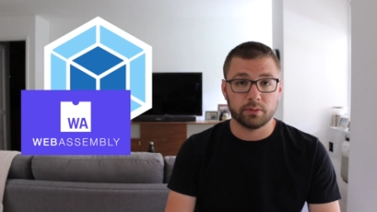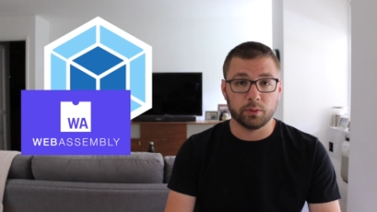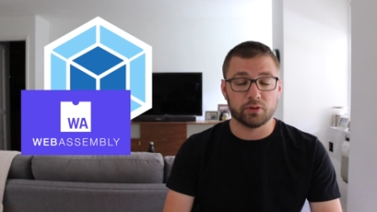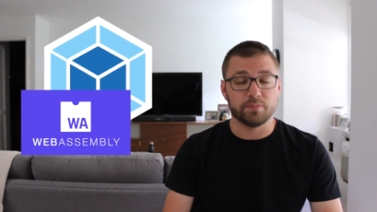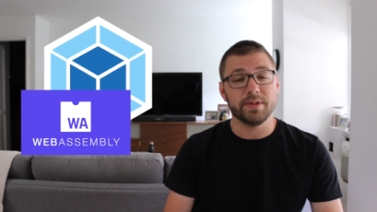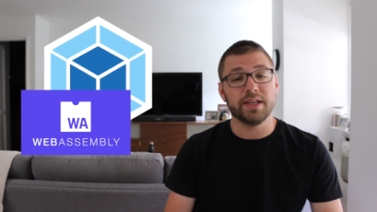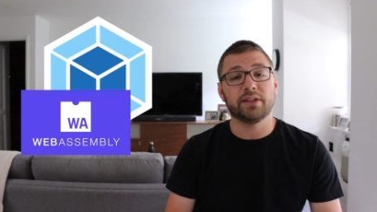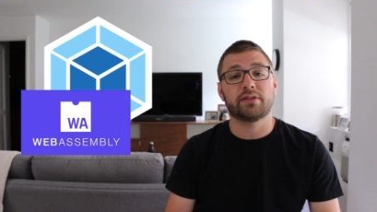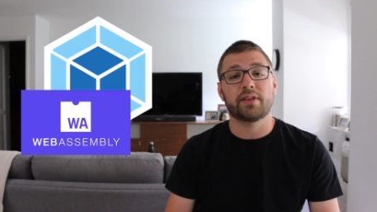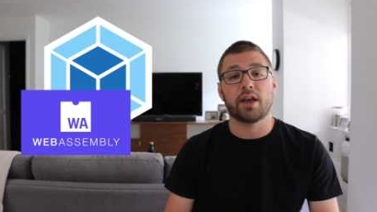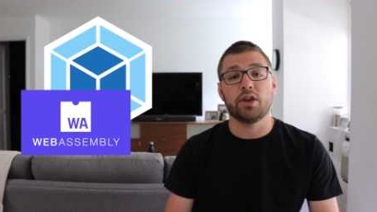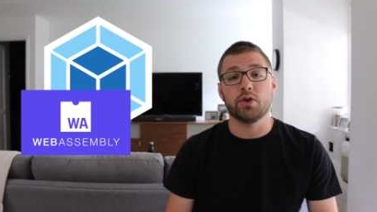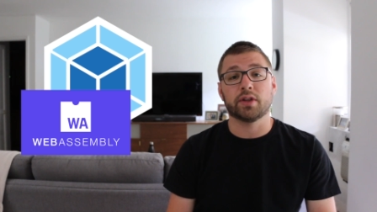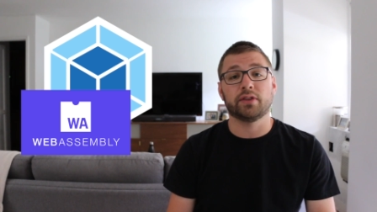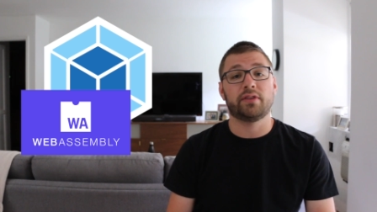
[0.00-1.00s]
which means
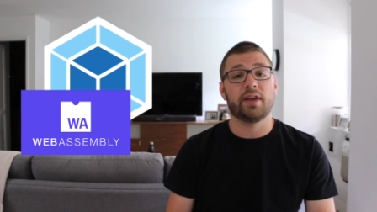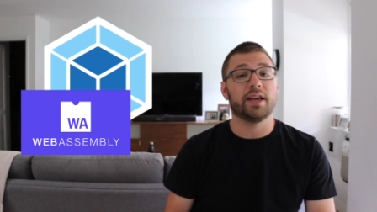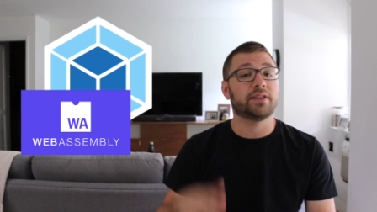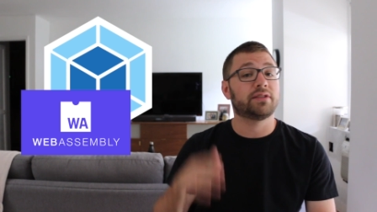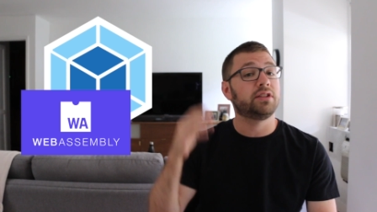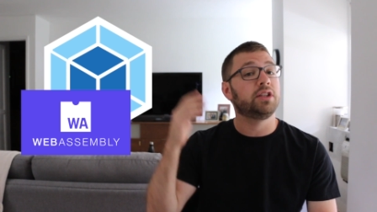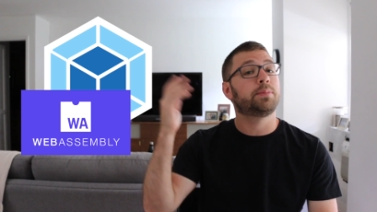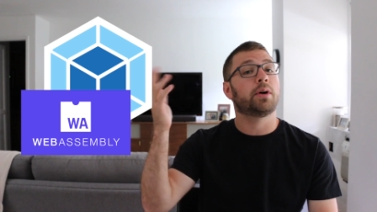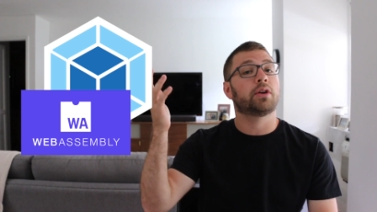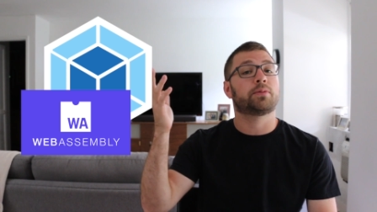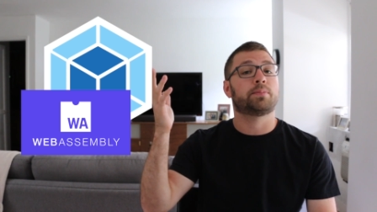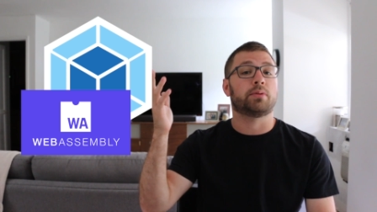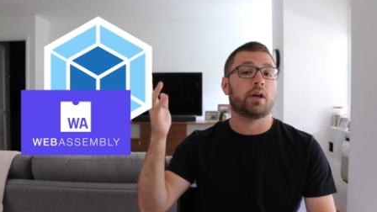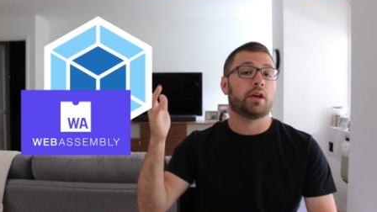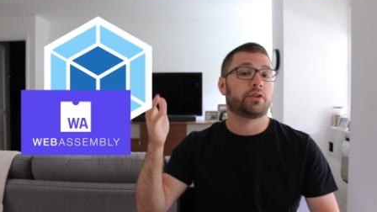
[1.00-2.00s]
that you can take C++
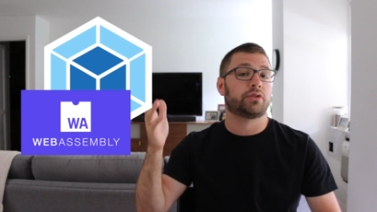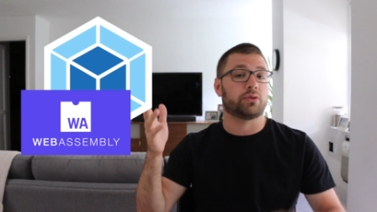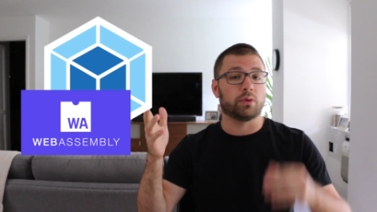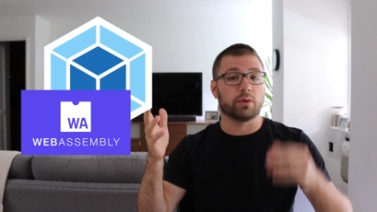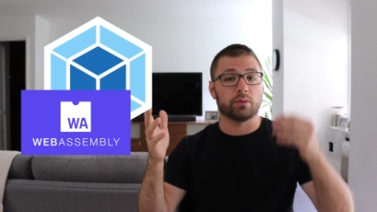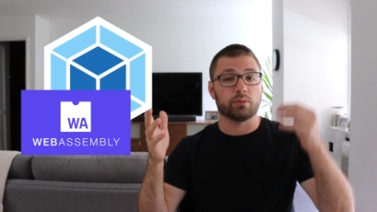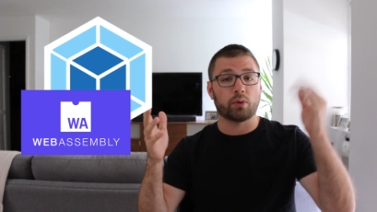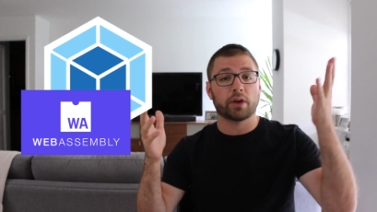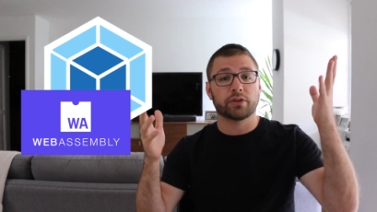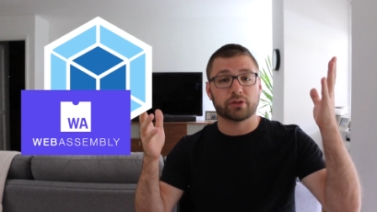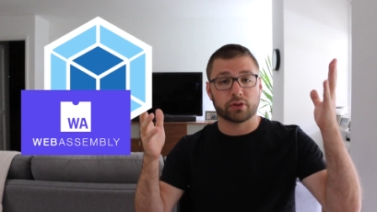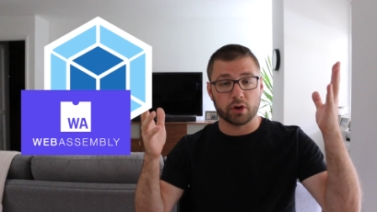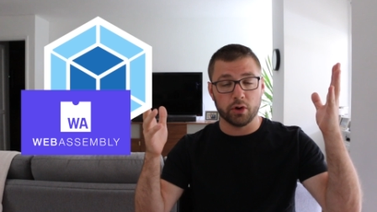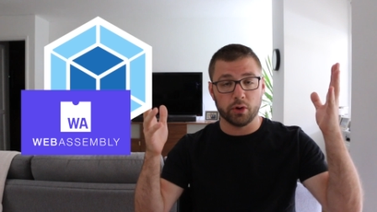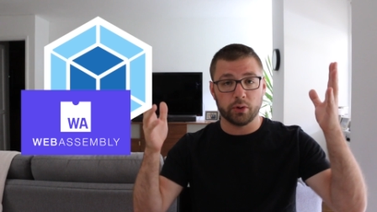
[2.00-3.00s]
or
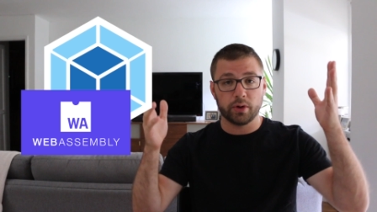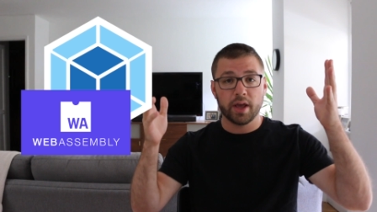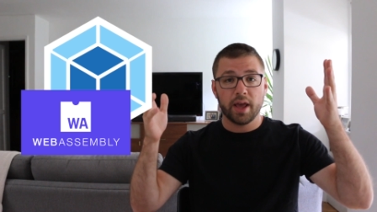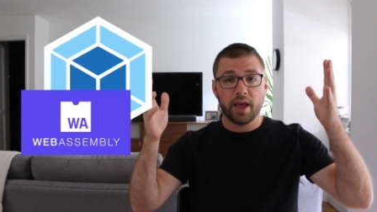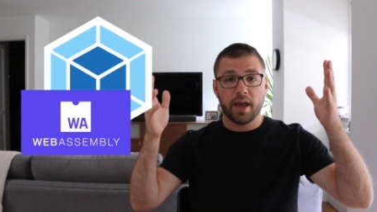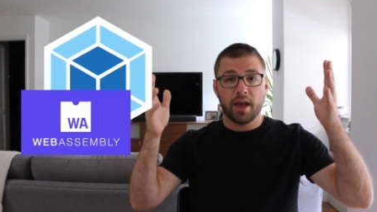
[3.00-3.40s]
Rust code